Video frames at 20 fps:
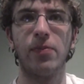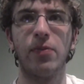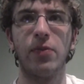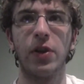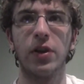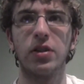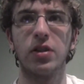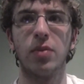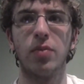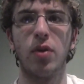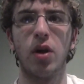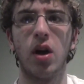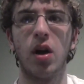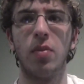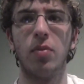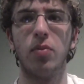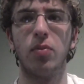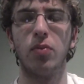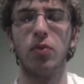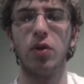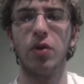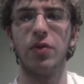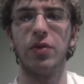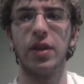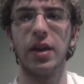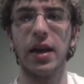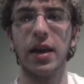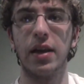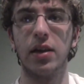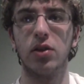fix the problem with
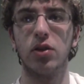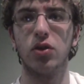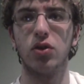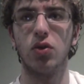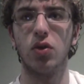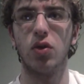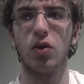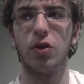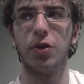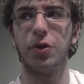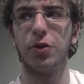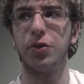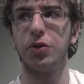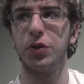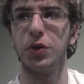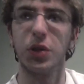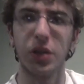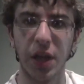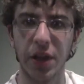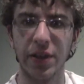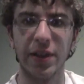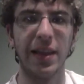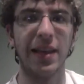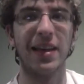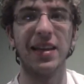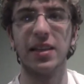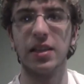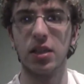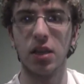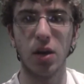the Ankylozord or do
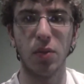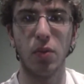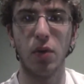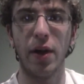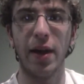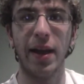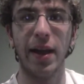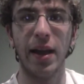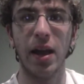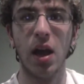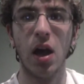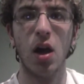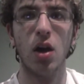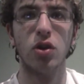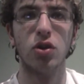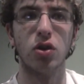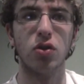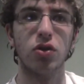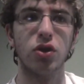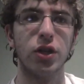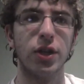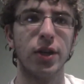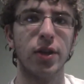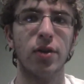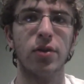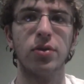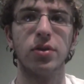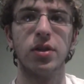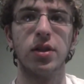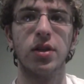something in some way, so she
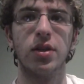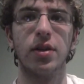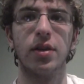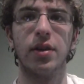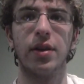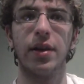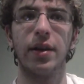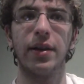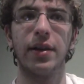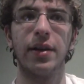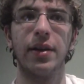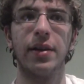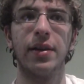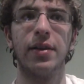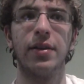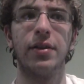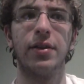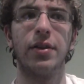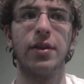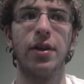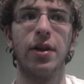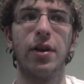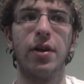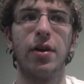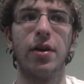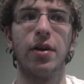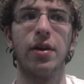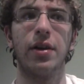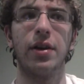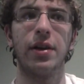goes in in
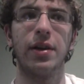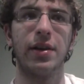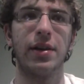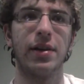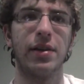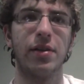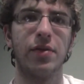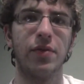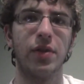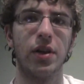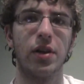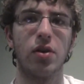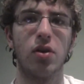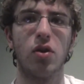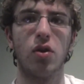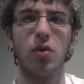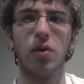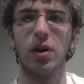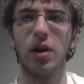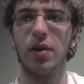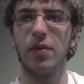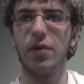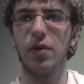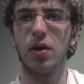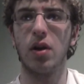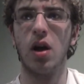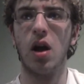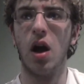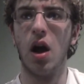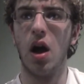there in a vehicle or
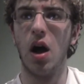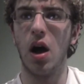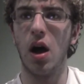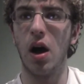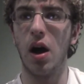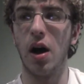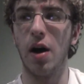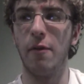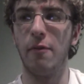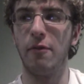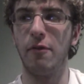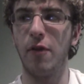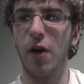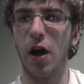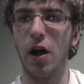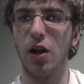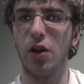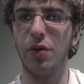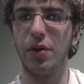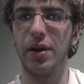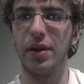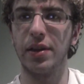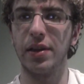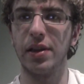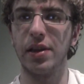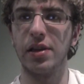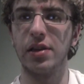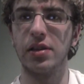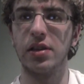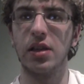whatever. Um, following
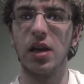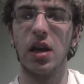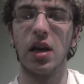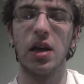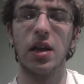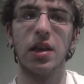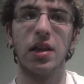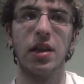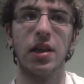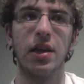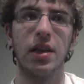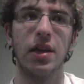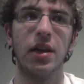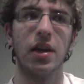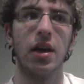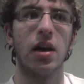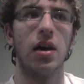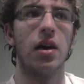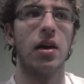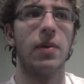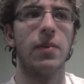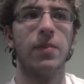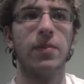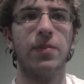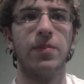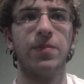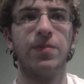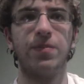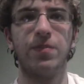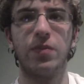this the
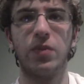um,